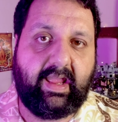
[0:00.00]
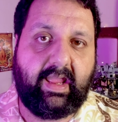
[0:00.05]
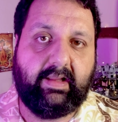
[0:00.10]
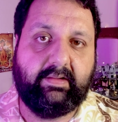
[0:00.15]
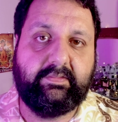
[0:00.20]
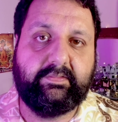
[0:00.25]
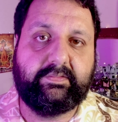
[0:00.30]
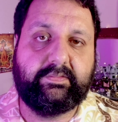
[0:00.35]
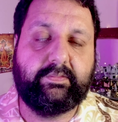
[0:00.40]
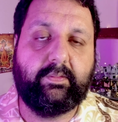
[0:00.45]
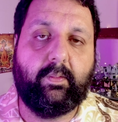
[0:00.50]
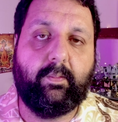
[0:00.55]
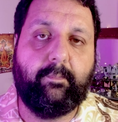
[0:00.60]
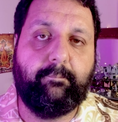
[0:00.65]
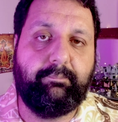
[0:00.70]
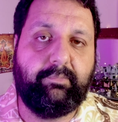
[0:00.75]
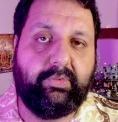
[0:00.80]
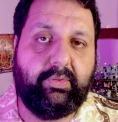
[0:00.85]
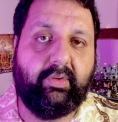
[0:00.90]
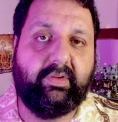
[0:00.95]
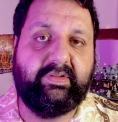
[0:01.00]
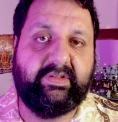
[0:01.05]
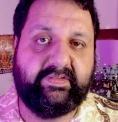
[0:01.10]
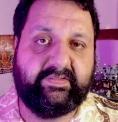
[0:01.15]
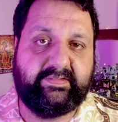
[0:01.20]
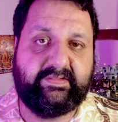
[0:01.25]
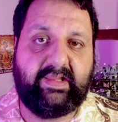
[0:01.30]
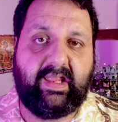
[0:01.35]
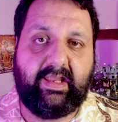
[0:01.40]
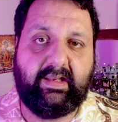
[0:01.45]
and so you
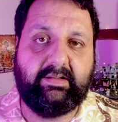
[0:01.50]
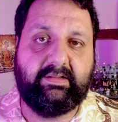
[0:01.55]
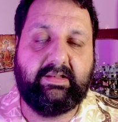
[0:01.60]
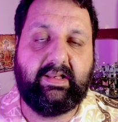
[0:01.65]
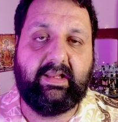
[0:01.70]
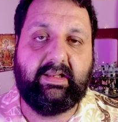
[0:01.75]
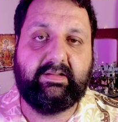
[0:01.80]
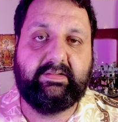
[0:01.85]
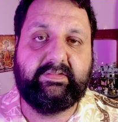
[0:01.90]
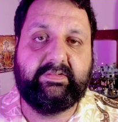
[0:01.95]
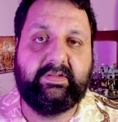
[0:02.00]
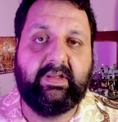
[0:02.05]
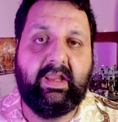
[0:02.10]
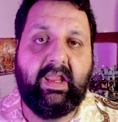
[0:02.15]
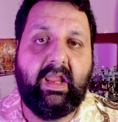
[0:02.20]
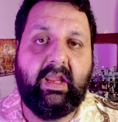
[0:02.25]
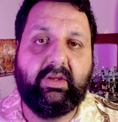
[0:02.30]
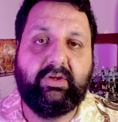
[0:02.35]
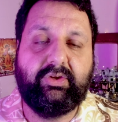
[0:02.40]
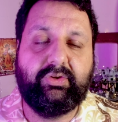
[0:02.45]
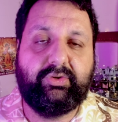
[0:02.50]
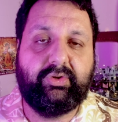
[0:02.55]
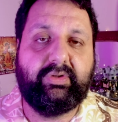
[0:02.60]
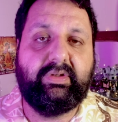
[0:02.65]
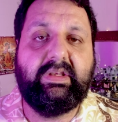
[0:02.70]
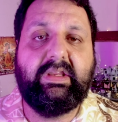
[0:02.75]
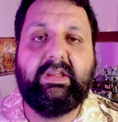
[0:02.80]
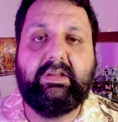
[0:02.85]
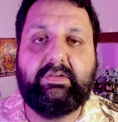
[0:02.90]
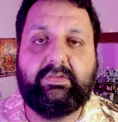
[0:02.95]
understand that you
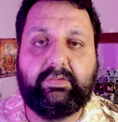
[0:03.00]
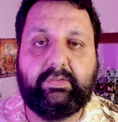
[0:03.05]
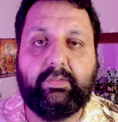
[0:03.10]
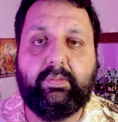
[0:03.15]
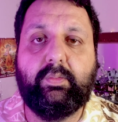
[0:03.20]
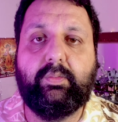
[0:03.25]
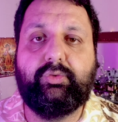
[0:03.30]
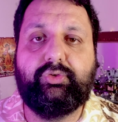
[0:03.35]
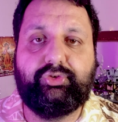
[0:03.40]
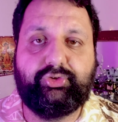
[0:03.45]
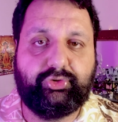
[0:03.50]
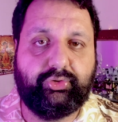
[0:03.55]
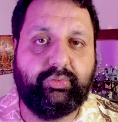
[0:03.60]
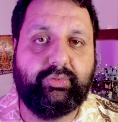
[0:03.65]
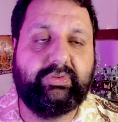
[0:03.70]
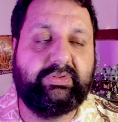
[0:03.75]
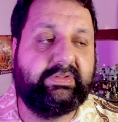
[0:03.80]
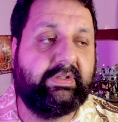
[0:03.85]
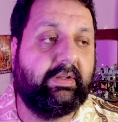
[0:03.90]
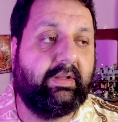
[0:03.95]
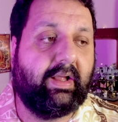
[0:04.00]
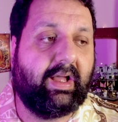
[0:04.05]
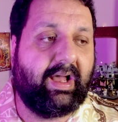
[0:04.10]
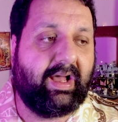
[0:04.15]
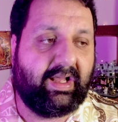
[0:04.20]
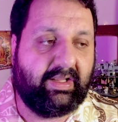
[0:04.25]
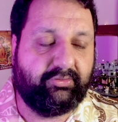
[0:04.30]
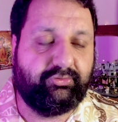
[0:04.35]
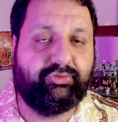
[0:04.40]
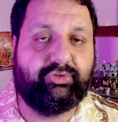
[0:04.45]
don't need to shoot
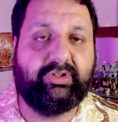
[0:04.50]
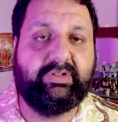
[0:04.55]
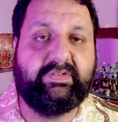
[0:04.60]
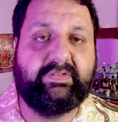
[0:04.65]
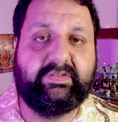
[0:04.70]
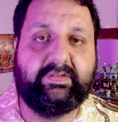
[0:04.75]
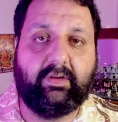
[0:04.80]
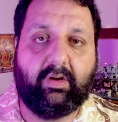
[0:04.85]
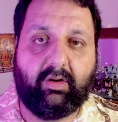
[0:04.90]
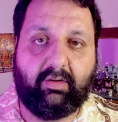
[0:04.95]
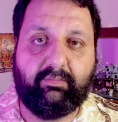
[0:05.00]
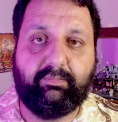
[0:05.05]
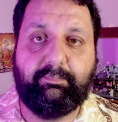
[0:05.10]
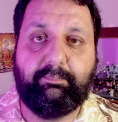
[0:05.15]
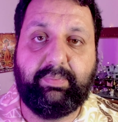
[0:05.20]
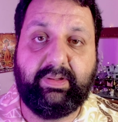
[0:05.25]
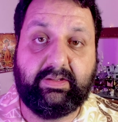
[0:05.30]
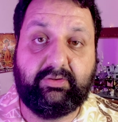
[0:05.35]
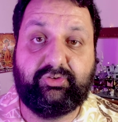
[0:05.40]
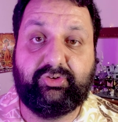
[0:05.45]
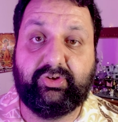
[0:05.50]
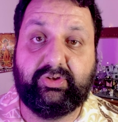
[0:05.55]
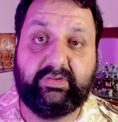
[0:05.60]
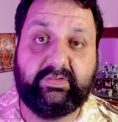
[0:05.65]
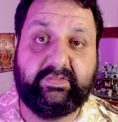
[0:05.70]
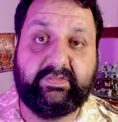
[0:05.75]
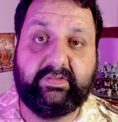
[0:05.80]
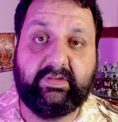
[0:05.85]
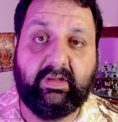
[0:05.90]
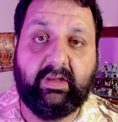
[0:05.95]
hundreds of
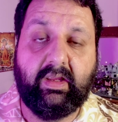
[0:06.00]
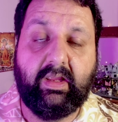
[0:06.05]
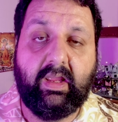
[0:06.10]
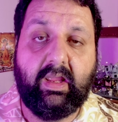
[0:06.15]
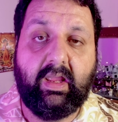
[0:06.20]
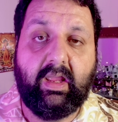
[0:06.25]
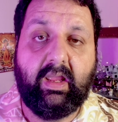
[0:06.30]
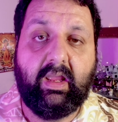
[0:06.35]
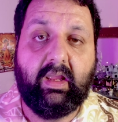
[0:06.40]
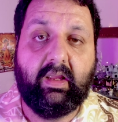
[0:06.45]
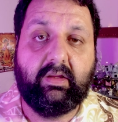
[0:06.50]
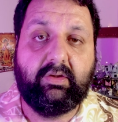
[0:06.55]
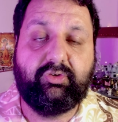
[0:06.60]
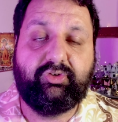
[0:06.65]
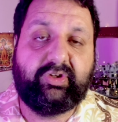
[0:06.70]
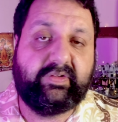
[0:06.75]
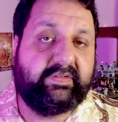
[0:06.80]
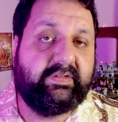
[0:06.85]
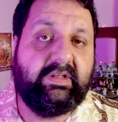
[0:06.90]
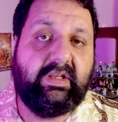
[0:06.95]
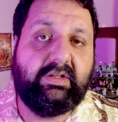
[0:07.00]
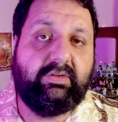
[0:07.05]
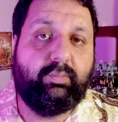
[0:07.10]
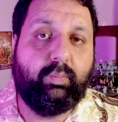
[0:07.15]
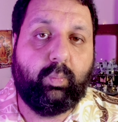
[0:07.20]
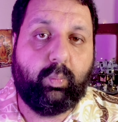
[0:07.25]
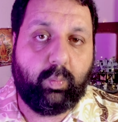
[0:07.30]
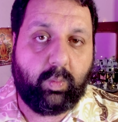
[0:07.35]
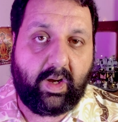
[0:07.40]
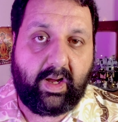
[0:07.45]
pictures. You just need
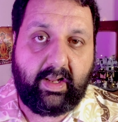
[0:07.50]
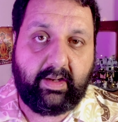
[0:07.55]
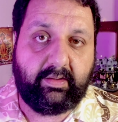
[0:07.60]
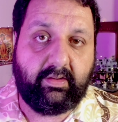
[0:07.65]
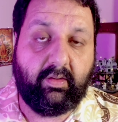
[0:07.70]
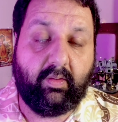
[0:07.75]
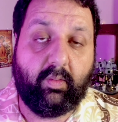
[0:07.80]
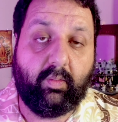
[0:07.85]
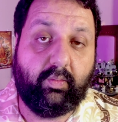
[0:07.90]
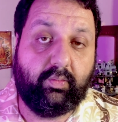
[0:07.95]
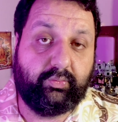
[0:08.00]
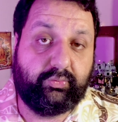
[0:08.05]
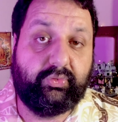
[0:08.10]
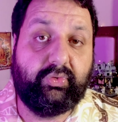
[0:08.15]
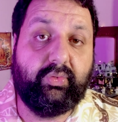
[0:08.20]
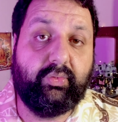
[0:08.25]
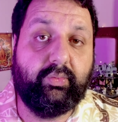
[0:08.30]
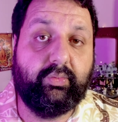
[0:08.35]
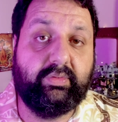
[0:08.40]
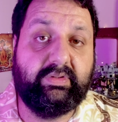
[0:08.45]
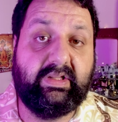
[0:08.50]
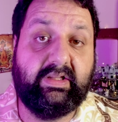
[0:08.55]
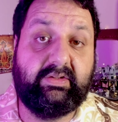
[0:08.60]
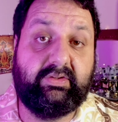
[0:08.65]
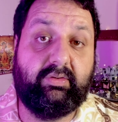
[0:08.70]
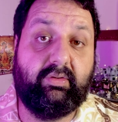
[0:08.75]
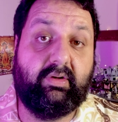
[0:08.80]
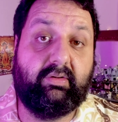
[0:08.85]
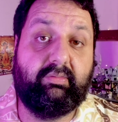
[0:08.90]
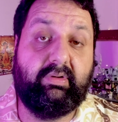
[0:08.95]
one or two
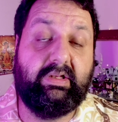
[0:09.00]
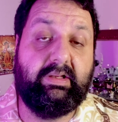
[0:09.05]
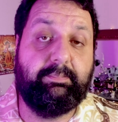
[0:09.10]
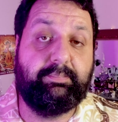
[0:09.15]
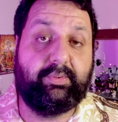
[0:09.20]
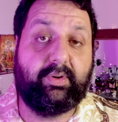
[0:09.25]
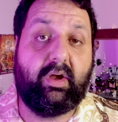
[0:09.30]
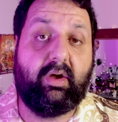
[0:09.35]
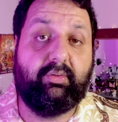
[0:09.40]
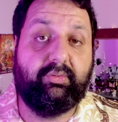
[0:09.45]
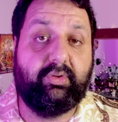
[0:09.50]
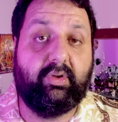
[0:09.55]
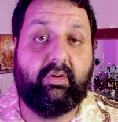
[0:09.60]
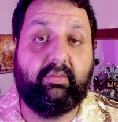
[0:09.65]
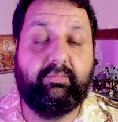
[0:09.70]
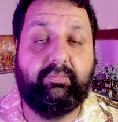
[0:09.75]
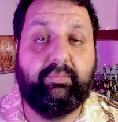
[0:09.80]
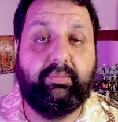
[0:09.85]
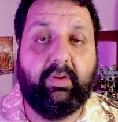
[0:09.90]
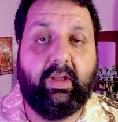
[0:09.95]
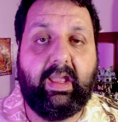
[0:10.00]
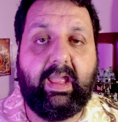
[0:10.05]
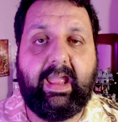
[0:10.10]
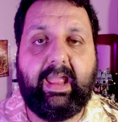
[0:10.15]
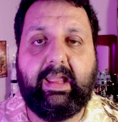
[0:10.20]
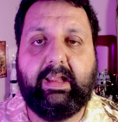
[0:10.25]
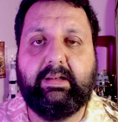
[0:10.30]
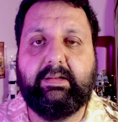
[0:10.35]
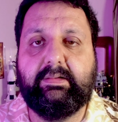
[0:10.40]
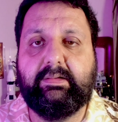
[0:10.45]
that you are really proud of,
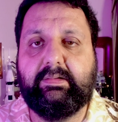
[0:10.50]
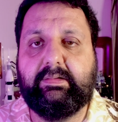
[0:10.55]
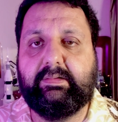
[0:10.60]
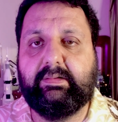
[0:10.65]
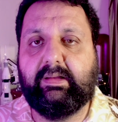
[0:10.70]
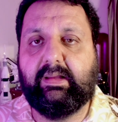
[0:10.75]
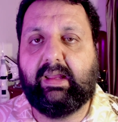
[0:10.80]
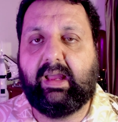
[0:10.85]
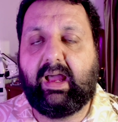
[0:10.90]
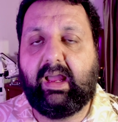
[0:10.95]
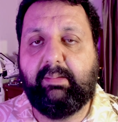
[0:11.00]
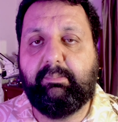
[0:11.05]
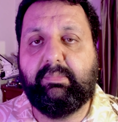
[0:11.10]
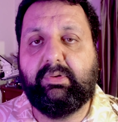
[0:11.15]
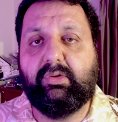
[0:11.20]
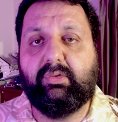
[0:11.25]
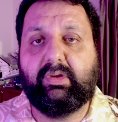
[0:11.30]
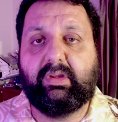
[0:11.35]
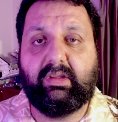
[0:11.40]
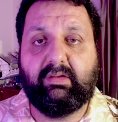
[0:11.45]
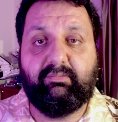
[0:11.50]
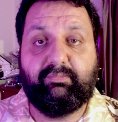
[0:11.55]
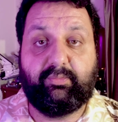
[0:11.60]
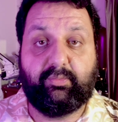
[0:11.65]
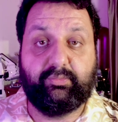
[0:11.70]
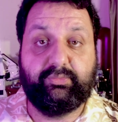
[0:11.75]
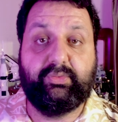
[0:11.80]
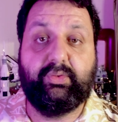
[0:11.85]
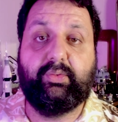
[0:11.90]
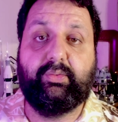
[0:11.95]
and I'm looking
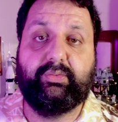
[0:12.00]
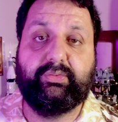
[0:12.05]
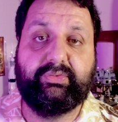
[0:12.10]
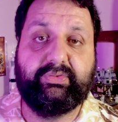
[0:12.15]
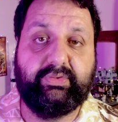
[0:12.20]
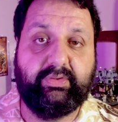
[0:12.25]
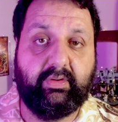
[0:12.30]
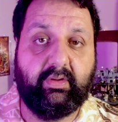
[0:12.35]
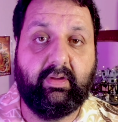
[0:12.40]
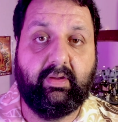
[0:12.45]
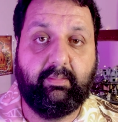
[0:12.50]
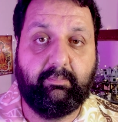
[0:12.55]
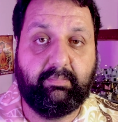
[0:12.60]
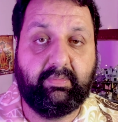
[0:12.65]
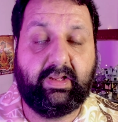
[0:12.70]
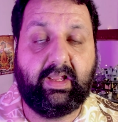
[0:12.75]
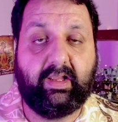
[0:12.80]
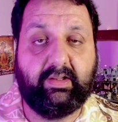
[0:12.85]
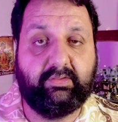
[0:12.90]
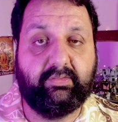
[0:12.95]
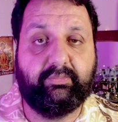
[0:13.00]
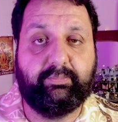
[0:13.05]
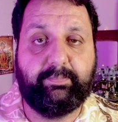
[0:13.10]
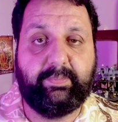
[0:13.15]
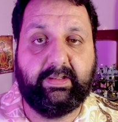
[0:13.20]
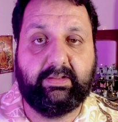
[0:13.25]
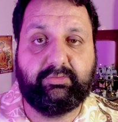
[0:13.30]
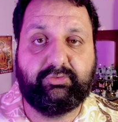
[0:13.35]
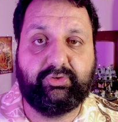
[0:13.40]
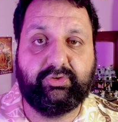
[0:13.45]
for those kind of
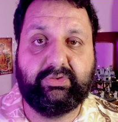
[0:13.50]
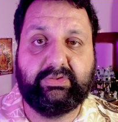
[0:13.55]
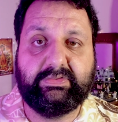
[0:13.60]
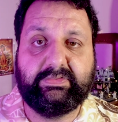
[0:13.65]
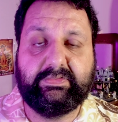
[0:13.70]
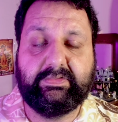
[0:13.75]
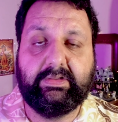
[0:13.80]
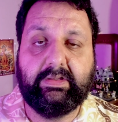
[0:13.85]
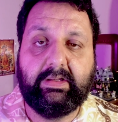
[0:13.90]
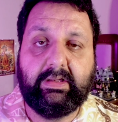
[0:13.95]
pictures.